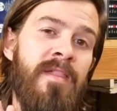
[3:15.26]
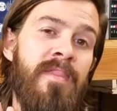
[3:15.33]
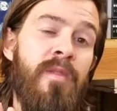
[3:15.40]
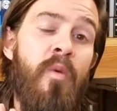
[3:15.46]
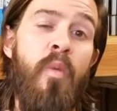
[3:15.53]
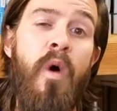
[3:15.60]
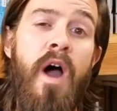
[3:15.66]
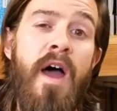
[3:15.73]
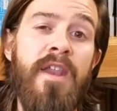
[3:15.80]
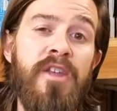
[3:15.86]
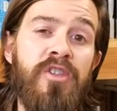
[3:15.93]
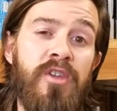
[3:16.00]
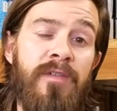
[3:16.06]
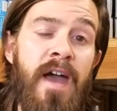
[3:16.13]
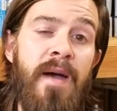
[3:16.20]
the
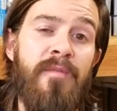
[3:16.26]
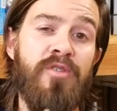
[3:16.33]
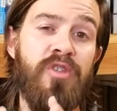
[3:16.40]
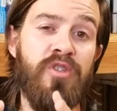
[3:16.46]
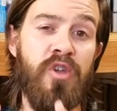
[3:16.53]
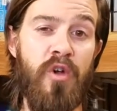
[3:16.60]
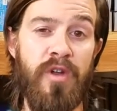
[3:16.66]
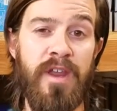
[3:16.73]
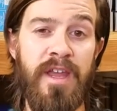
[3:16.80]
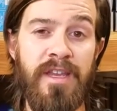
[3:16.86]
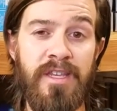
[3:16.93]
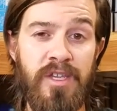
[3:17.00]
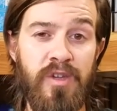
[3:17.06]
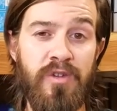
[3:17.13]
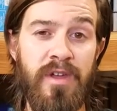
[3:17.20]
wattage of how much is going
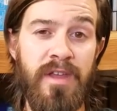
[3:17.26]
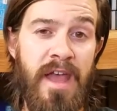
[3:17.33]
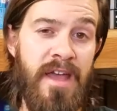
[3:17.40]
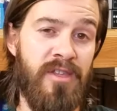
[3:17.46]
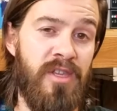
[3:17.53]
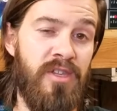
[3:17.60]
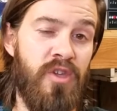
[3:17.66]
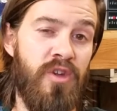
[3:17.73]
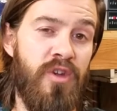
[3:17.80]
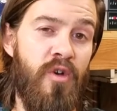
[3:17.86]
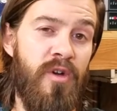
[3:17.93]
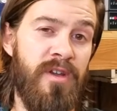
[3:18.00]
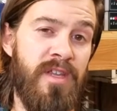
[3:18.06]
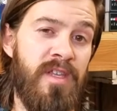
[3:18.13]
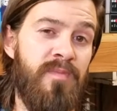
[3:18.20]
into it, as in you're
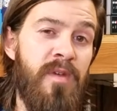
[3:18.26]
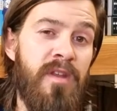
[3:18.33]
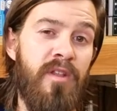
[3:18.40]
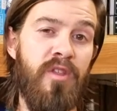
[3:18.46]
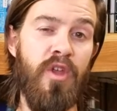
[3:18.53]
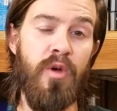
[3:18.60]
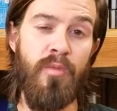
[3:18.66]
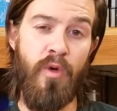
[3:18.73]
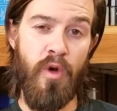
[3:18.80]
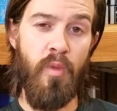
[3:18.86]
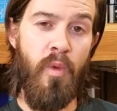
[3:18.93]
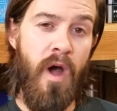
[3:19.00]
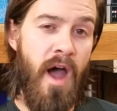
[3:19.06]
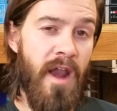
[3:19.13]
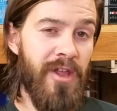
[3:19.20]
going to spend a little more
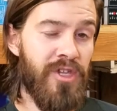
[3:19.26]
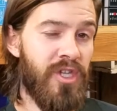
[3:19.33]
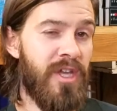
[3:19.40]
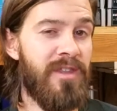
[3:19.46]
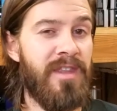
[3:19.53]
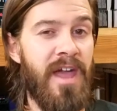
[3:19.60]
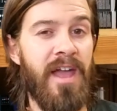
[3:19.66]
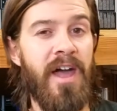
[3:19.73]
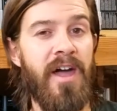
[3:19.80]
wattage to get that